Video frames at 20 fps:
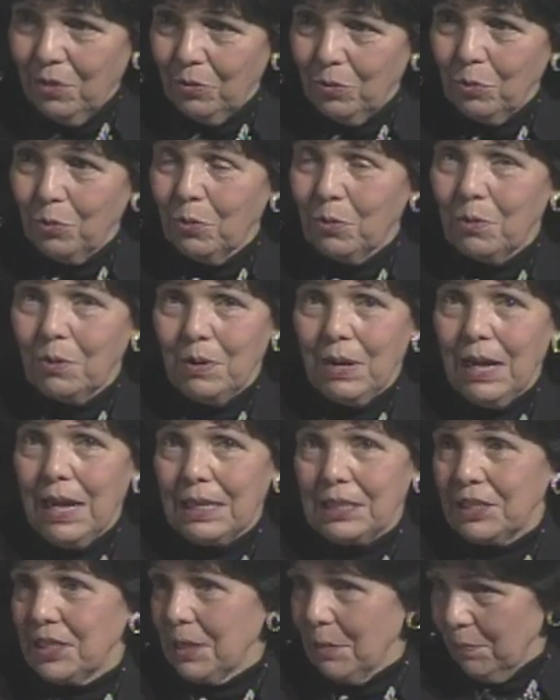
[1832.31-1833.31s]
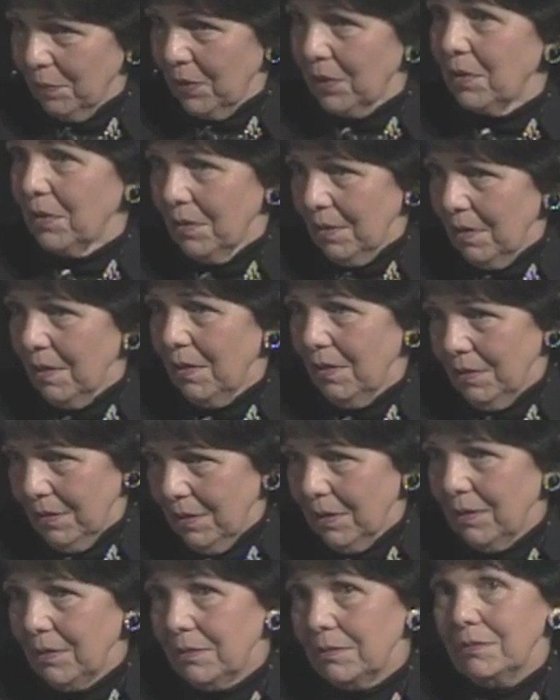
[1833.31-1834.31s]
to accept
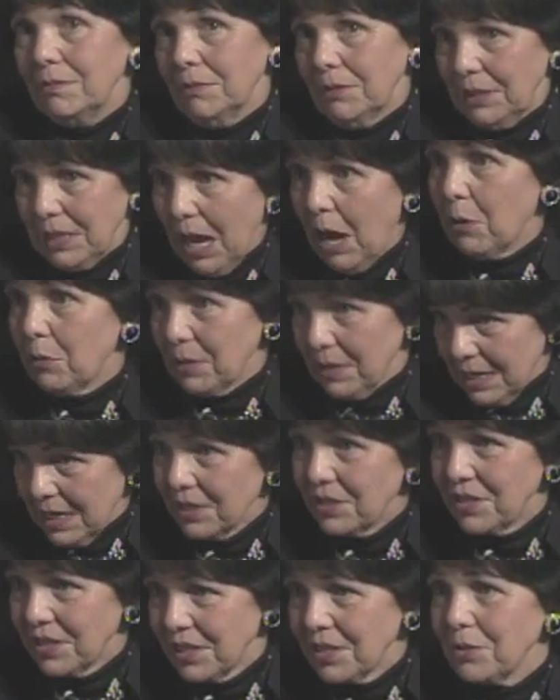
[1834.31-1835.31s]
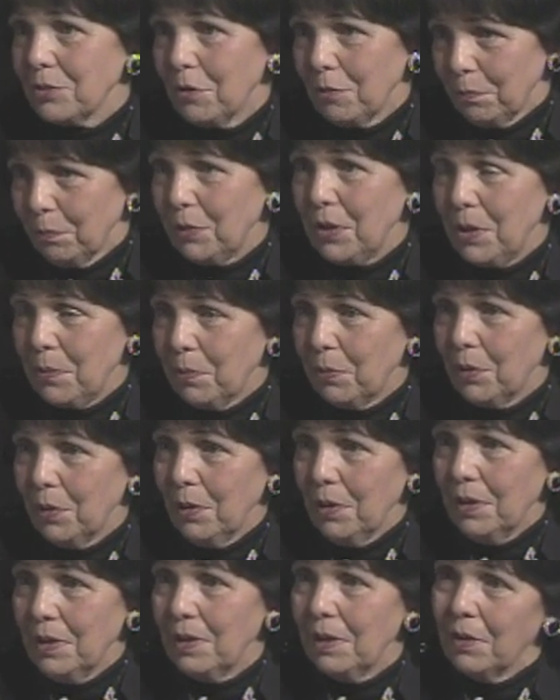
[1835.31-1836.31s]
thousands of
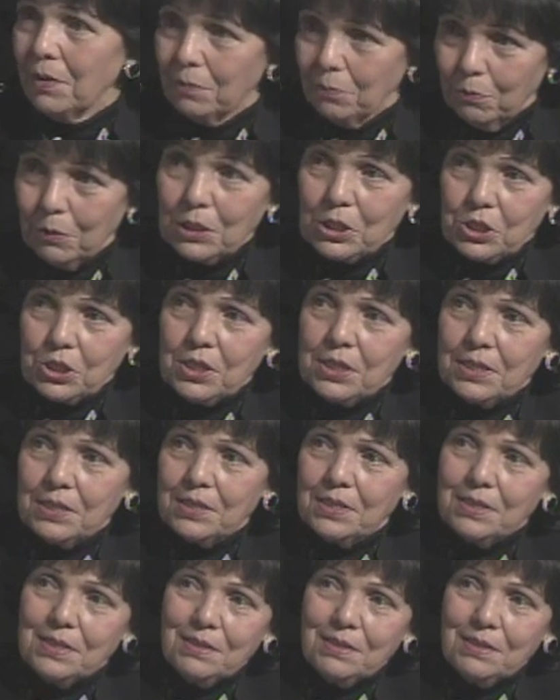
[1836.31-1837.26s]
people, which is